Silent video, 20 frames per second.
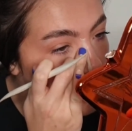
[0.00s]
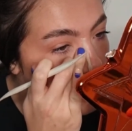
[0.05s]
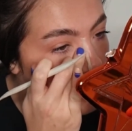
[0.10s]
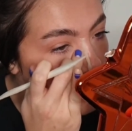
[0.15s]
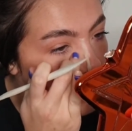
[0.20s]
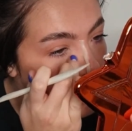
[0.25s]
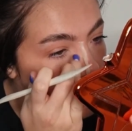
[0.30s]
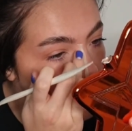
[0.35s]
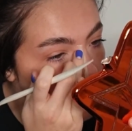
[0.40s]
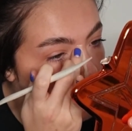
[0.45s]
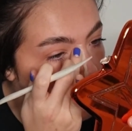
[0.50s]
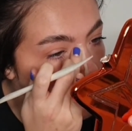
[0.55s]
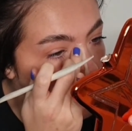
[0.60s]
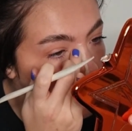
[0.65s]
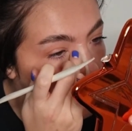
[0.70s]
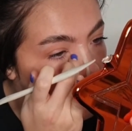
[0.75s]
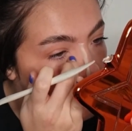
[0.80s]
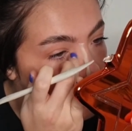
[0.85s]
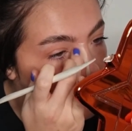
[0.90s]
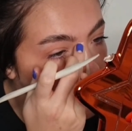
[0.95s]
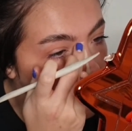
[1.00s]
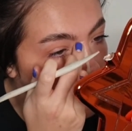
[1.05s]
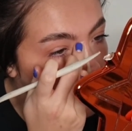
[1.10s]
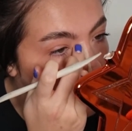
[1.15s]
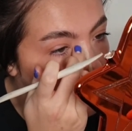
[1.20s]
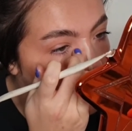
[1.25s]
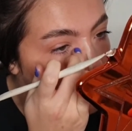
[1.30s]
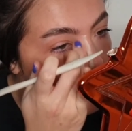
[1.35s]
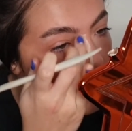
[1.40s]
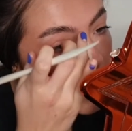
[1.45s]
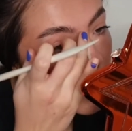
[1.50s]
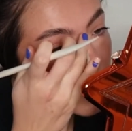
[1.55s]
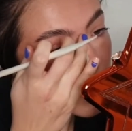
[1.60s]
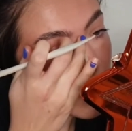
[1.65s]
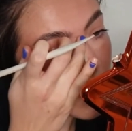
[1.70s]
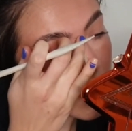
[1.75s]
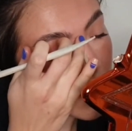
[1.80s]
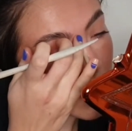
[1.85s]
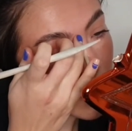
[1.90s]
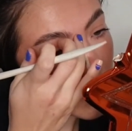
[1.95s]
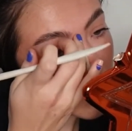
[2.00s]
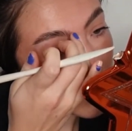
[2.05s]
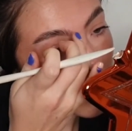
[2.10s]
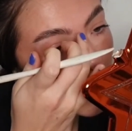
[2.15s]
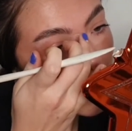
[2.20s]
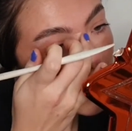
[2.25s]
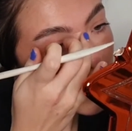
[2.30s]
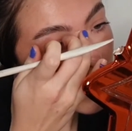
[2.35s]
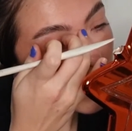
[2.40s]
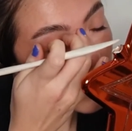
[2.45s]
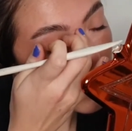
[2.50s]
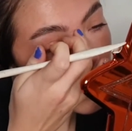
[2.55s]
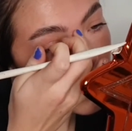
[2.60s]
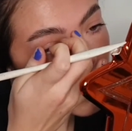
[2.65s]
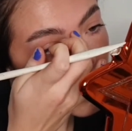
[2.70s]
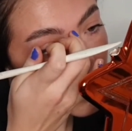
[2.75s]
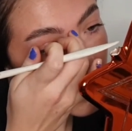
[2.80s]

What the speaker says: Cinewax is great to use on